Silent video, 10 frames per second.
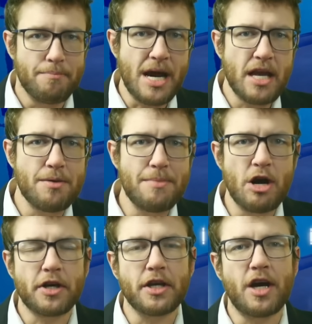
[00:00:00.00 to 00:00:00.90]
Many
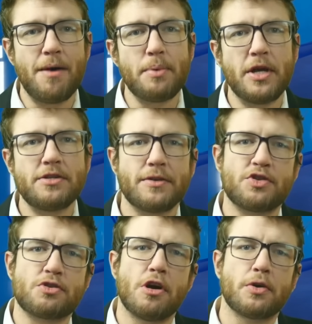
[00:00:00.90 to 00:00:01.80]
American companies have
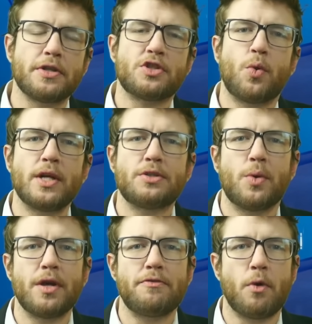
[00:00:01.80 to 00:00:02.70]
struggled in
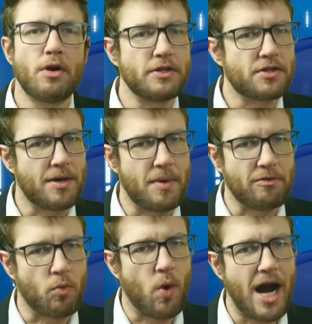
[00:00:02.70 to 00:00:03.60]
2024, and some
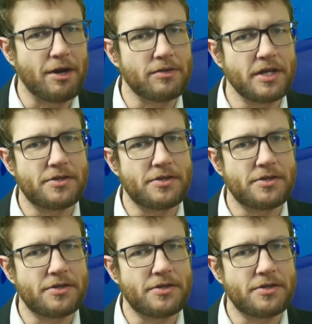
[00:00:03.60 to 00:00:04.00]
have wildly